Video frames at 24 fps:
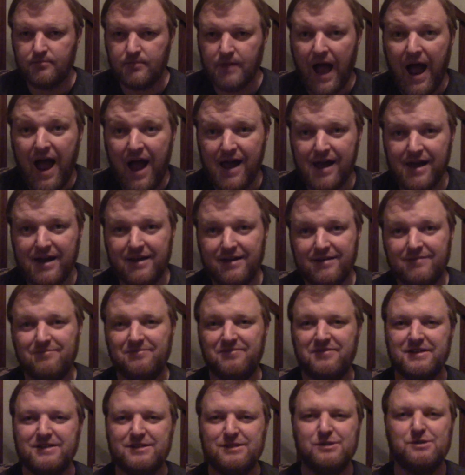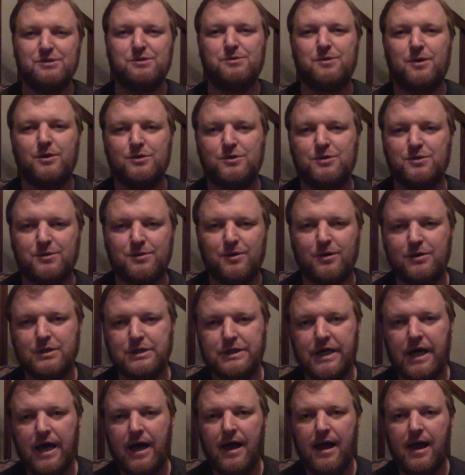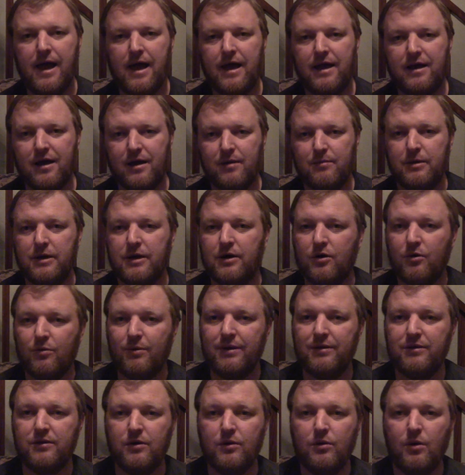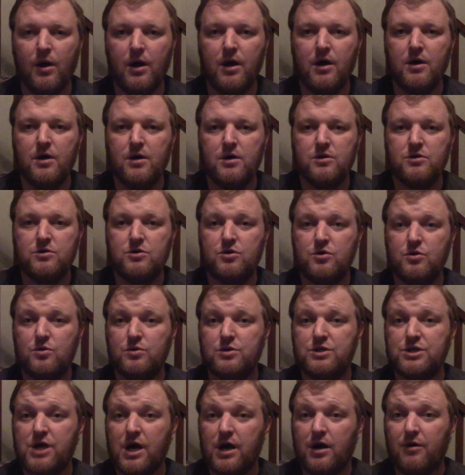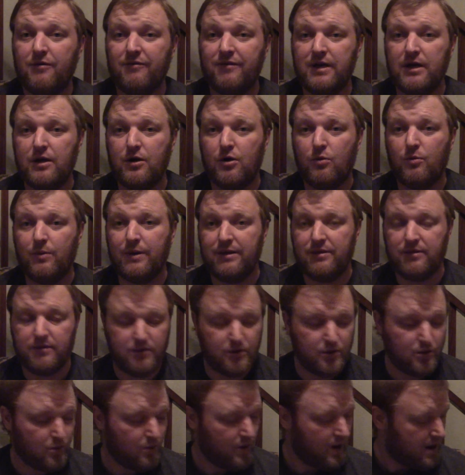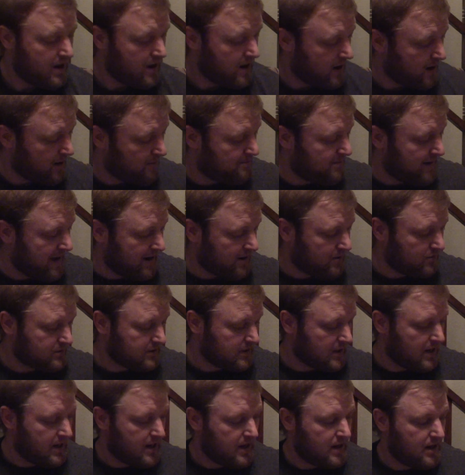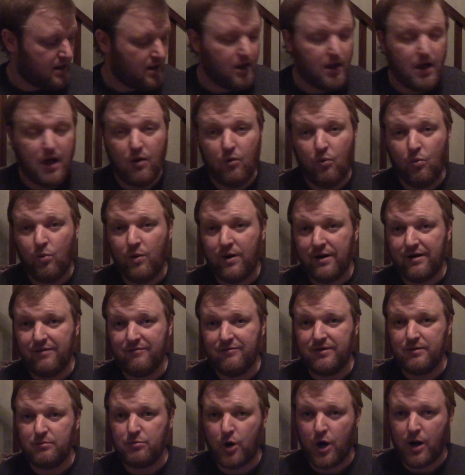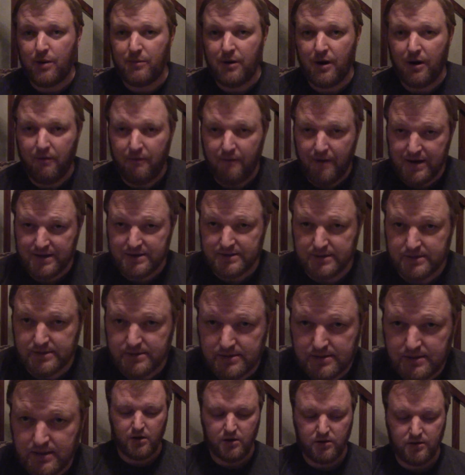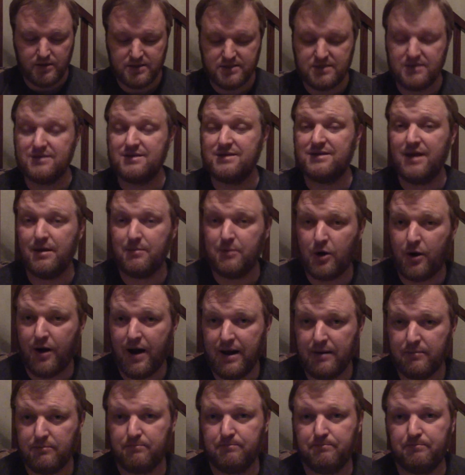Hi, this is the Roach the Rochia, and I'm here with you to share a video with you about one of the primary races. This is a Democrat,